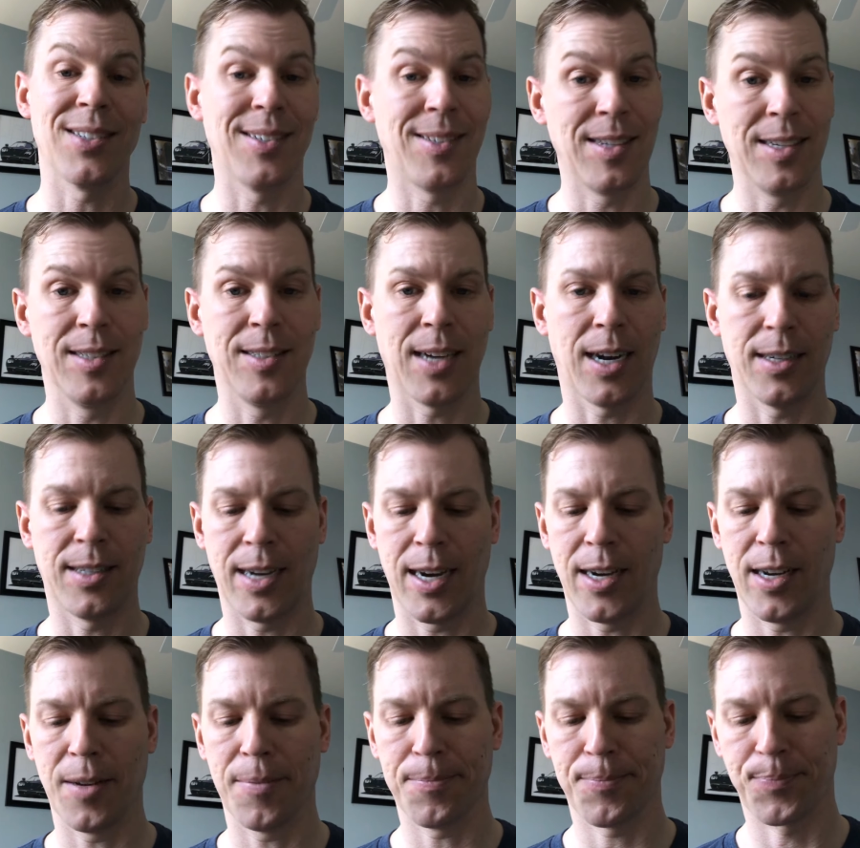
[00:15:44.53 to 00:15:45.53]
It's in
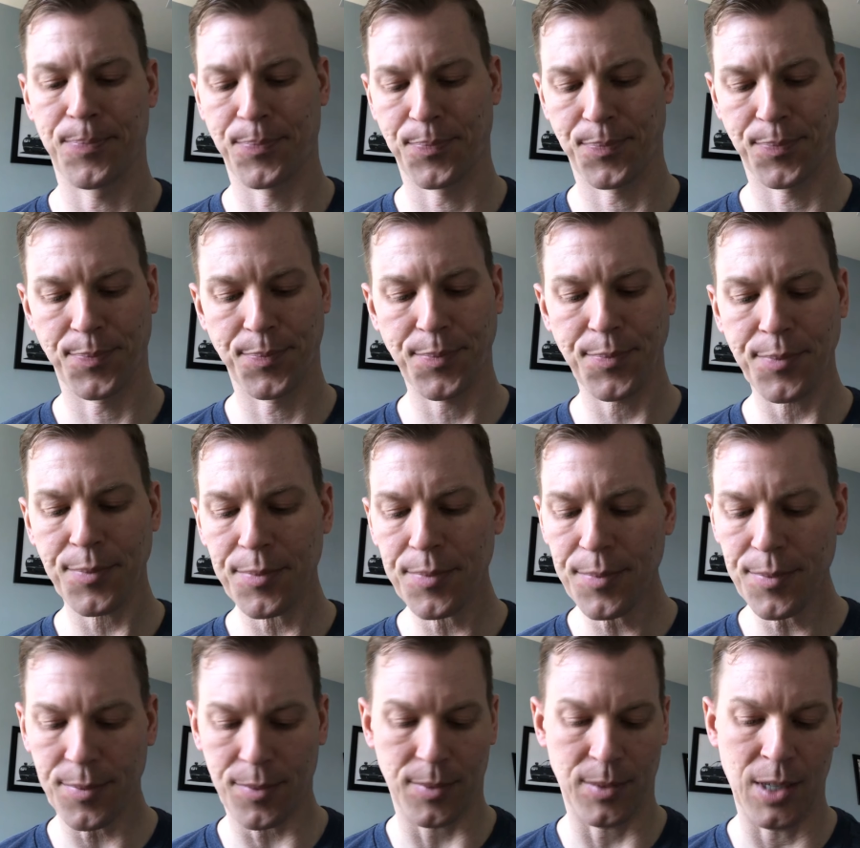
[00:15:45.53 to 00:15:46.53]
titanium,
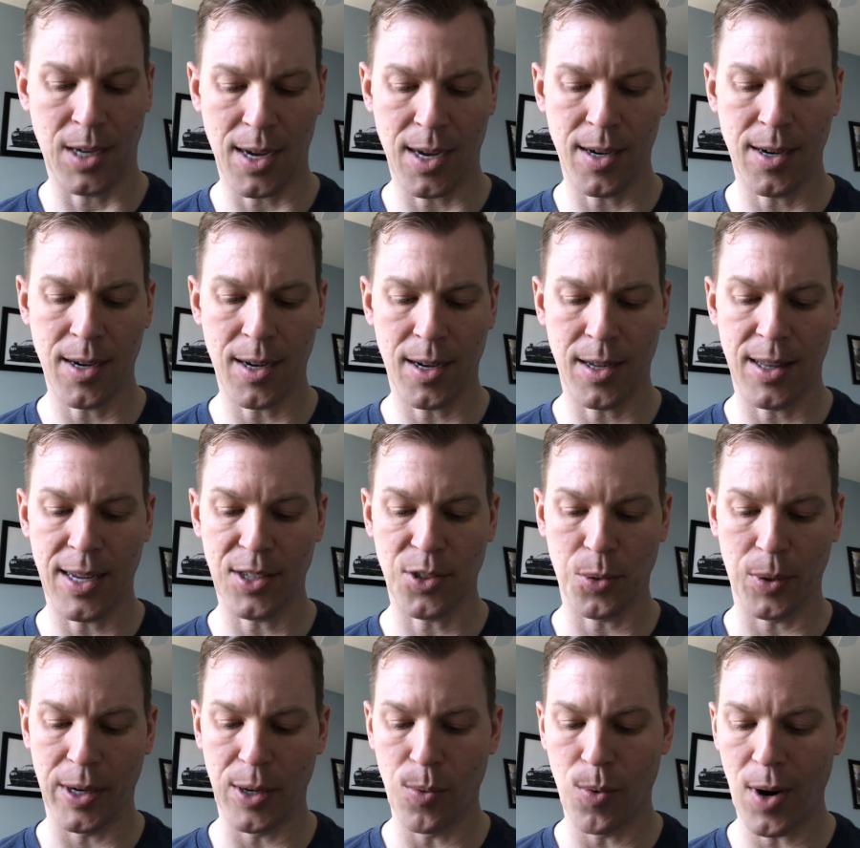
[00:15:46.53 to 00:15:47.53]
and that's
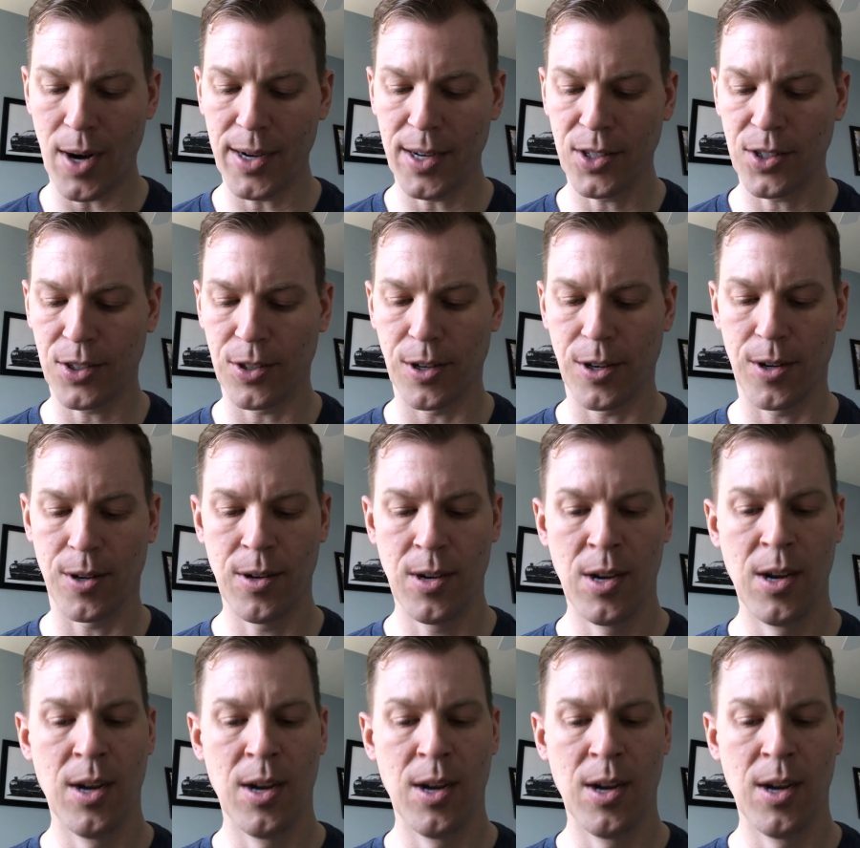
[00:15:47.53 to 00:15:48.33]
what he wanted. So